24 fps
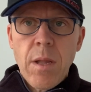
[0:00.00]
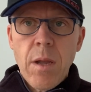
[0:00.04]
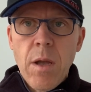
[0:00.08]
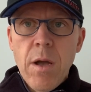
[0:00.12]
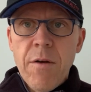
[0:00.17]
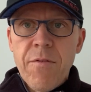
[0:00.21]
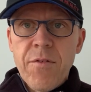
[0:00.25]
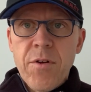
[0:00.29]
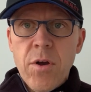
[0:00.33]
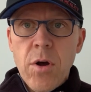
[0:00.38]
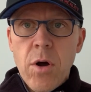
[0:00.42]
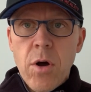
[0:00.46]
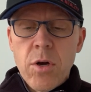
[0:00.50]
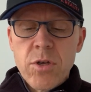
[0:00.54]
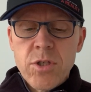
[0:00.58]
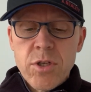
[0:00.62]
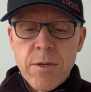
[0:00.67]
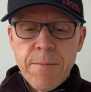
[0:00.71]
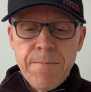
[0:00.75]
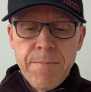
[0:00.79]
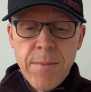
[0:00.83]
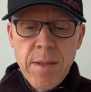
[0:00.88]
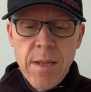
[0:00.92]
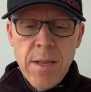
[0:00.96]
of
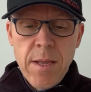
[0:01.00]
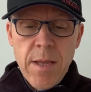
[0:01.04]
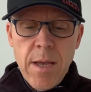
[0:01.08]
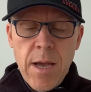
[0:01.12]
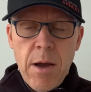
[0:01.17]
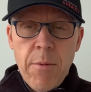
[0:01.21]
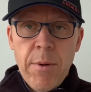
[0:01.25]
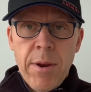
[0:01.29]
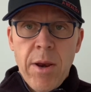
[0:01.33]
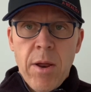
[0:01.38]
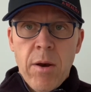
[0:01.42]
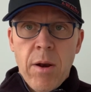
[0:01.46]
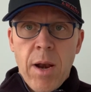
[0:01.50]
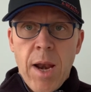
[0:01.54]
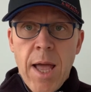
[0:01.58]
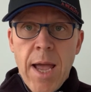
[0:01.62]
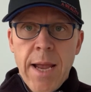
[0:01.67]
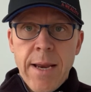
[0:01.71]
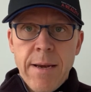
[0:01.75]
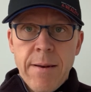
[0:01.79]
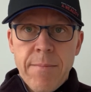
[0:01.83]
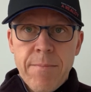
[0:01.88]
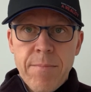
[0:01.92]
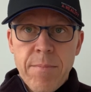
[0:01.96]
course, I went
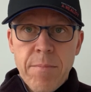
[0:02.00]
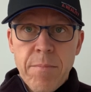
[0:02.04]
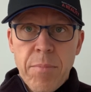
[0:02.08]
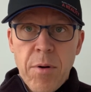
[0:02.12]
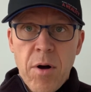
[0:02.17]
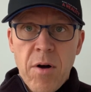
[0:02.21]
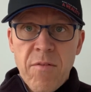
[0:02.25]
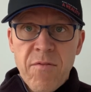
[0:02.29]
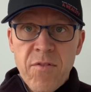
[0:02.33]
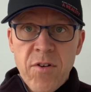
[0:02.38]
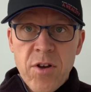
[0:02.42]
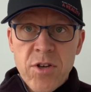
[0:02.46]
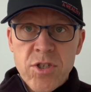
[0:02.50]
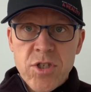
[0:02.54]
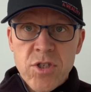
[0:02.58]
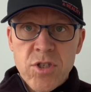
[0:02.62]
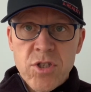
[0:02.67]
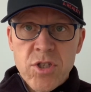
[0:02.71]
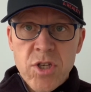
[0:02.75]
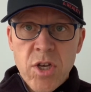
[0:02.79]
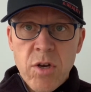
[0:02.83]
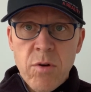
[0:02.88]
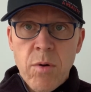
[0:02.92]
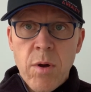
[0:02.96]
online and bought version
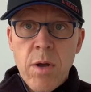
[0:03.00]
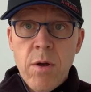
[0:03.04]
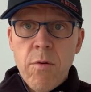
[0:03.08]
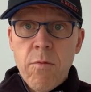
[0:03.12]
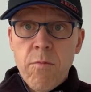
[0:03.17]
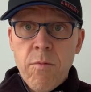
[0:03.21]
2